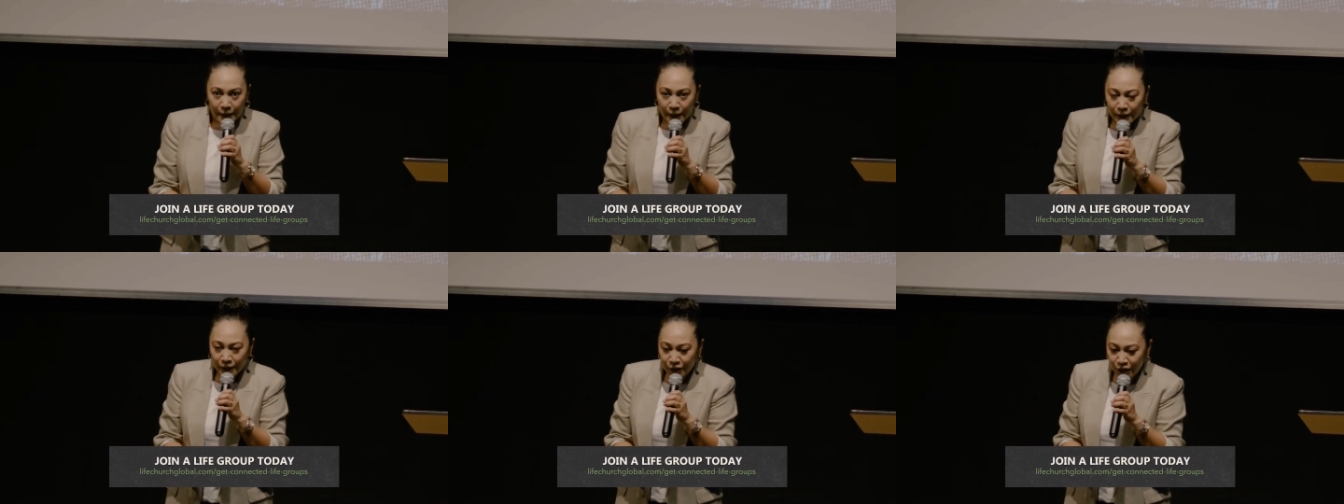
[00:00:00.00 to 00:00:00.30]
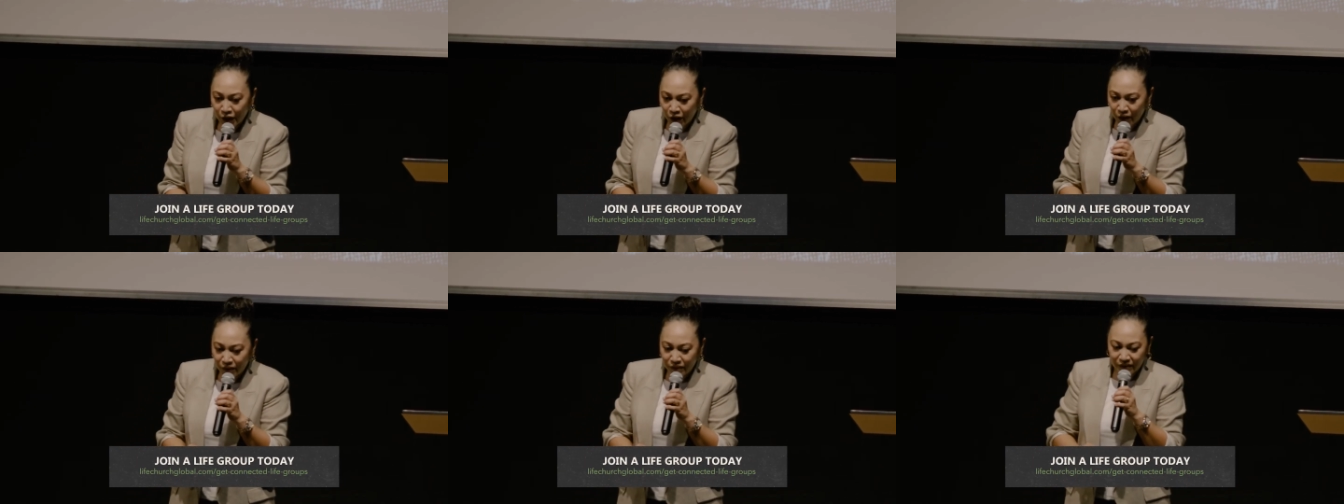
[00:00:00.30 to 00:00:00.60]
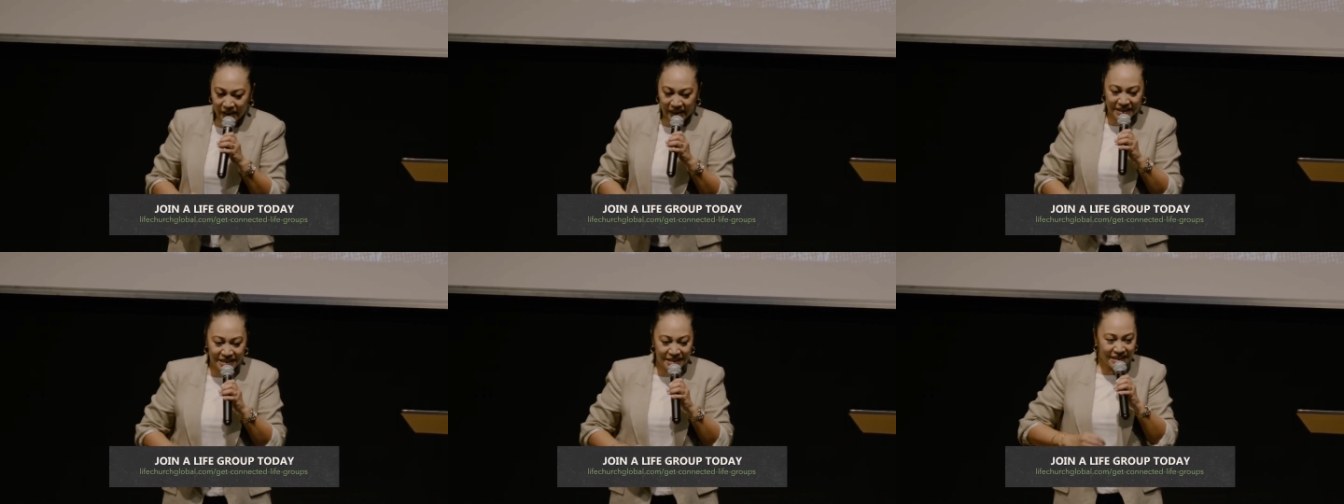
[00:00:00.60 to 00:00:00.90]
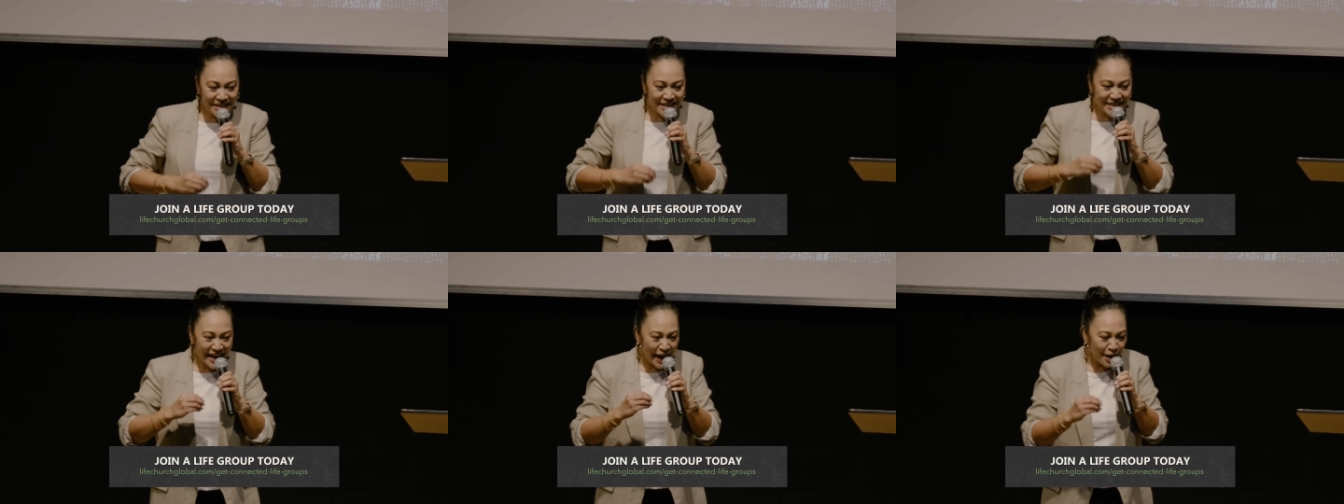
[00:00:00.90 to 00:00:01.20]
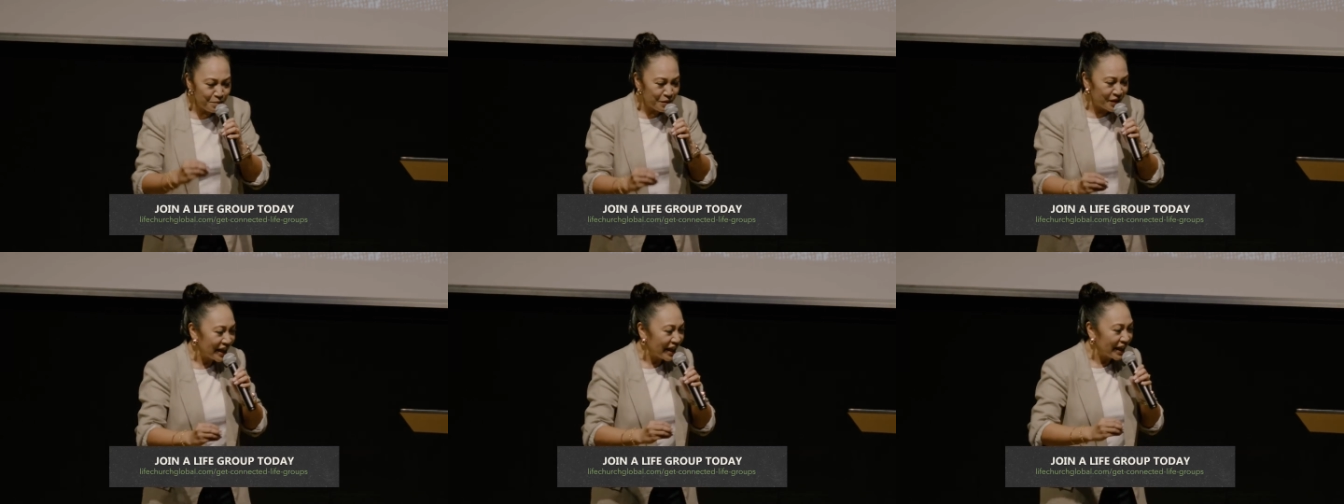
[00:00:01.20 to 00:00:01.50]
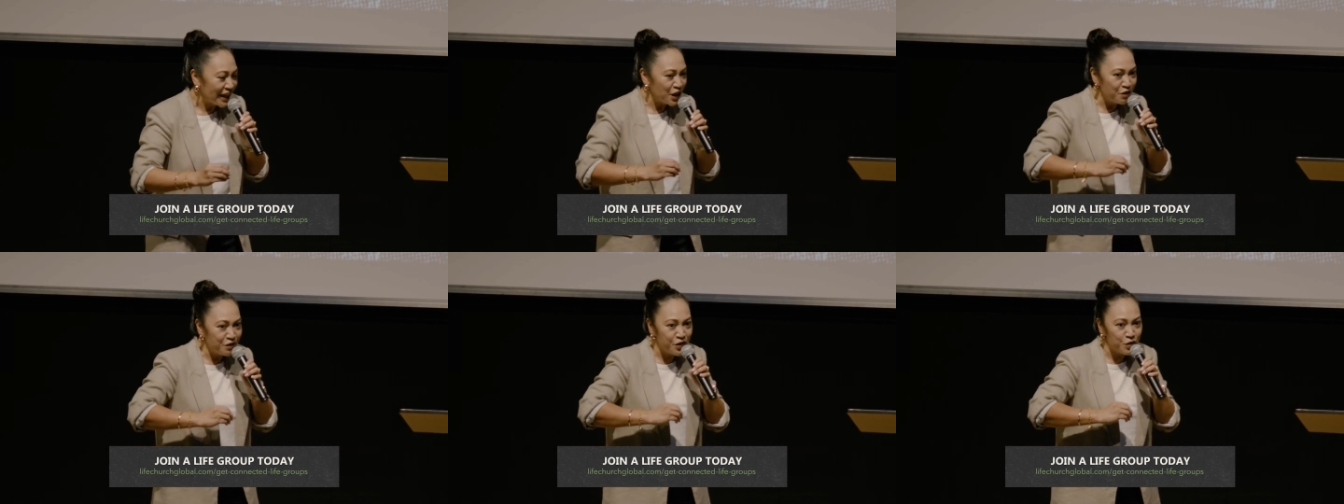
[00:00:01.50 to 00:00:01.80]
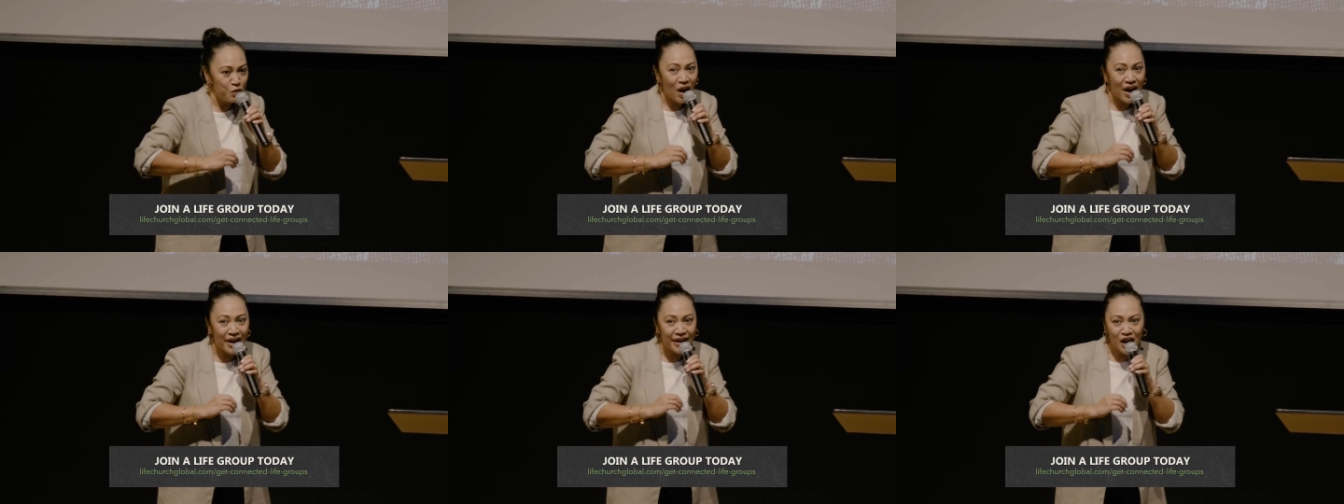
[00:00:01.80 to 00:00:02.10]
You know, it's the same thing if
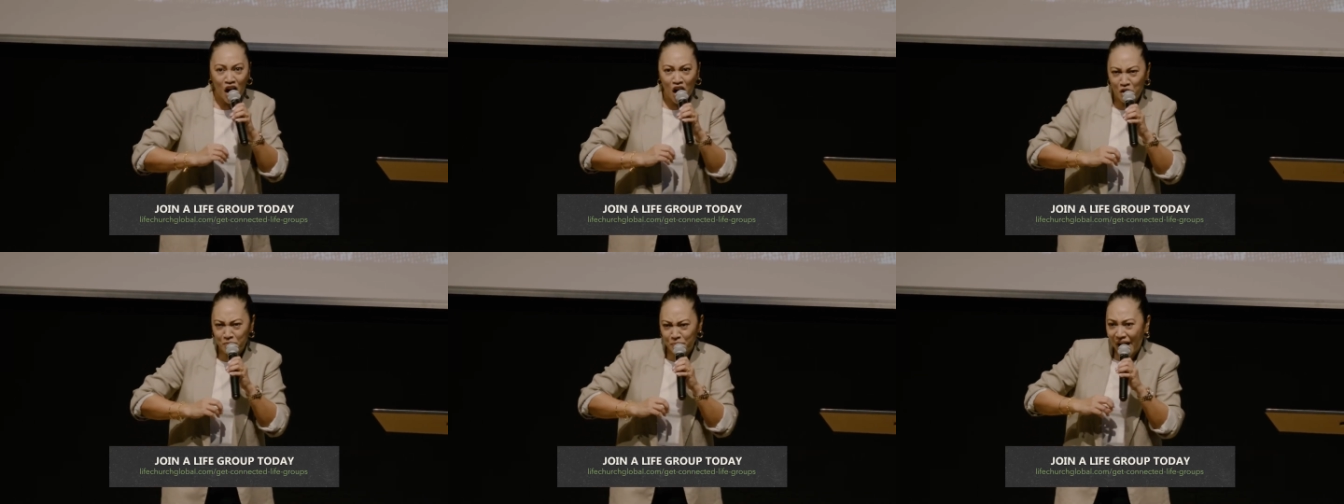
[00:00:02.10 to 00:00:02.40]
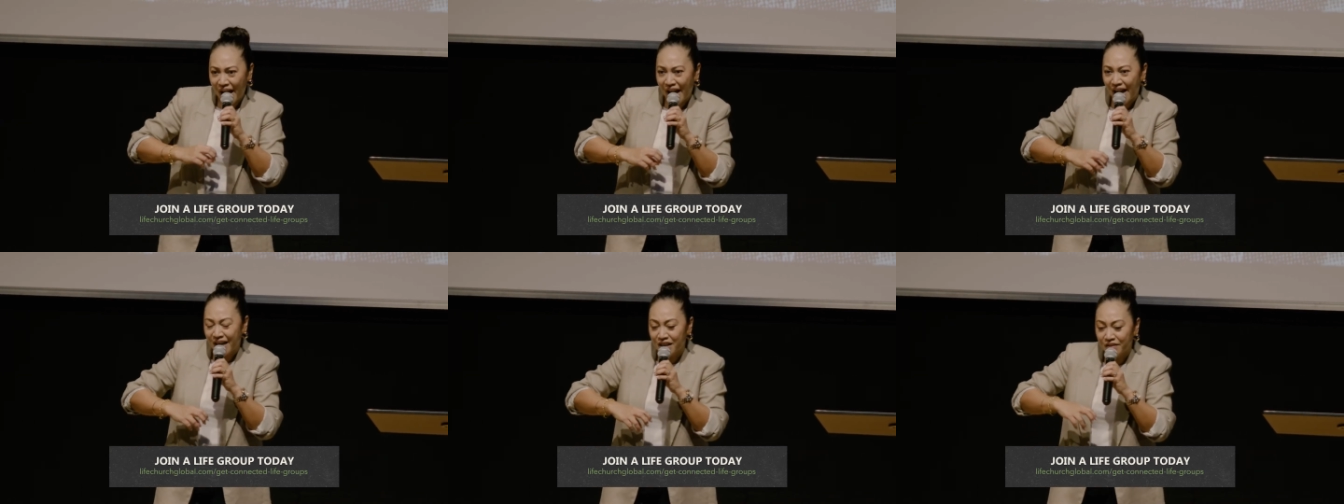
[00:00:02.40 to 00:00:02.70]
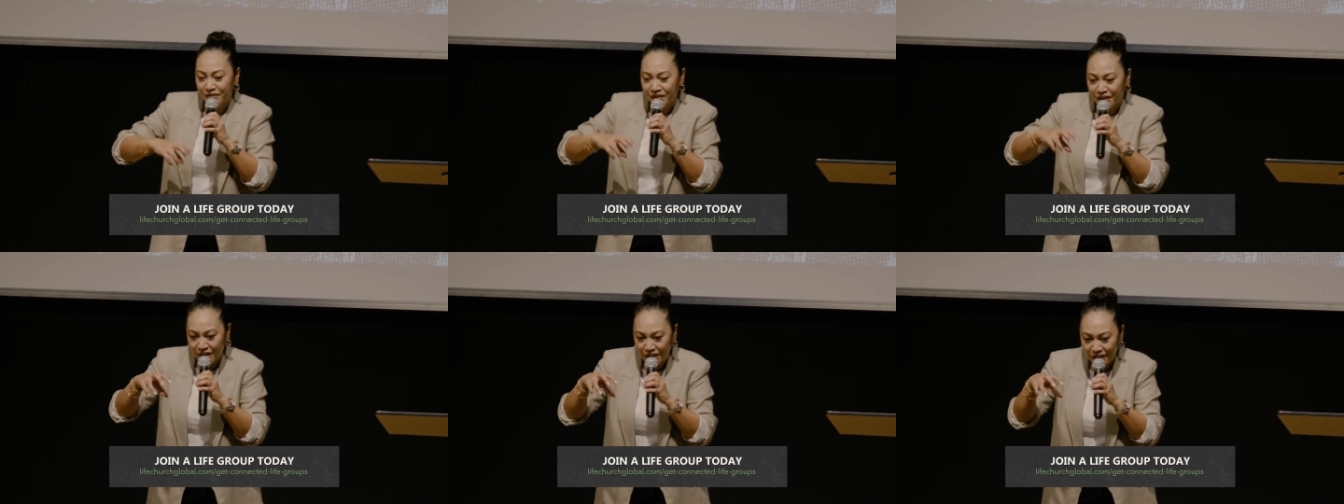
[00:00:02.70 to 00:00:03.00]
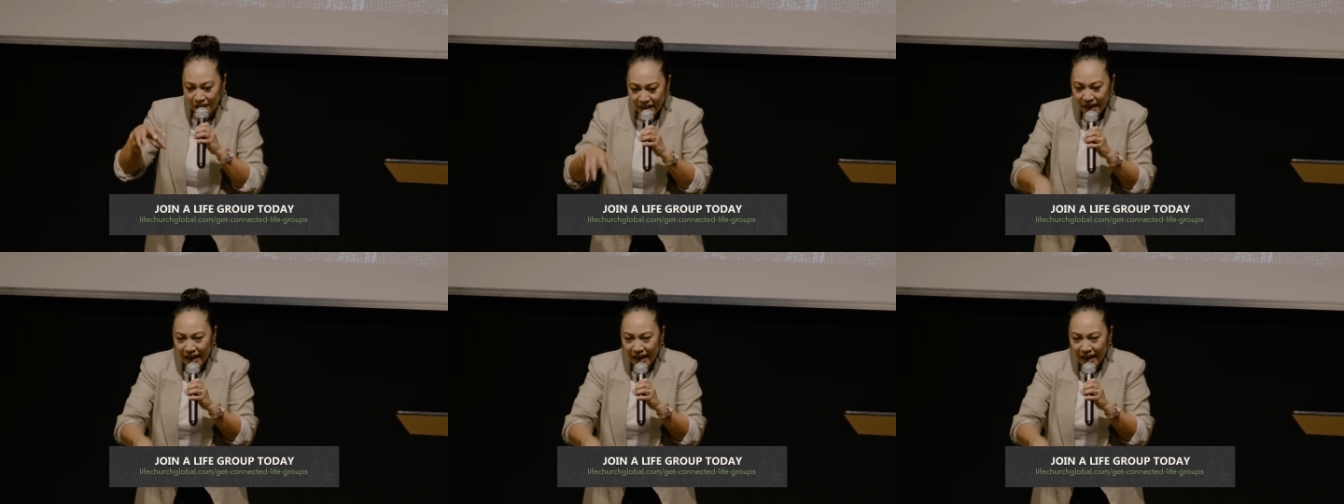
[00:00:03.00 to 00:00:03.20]
you are not part of the